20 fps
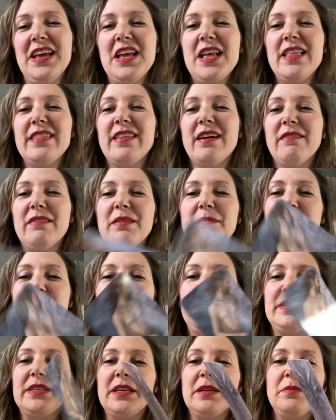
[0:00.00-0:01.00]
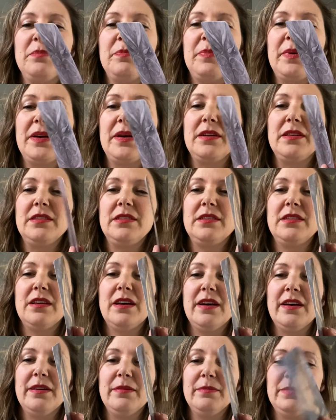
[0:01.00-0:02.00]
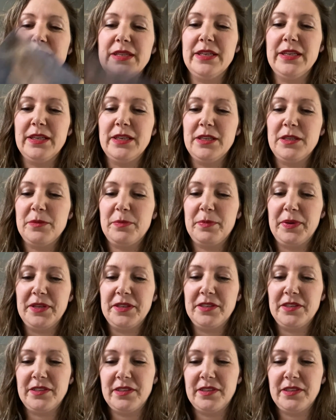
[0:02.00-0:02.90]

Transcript: that one maybe did, but didn't. But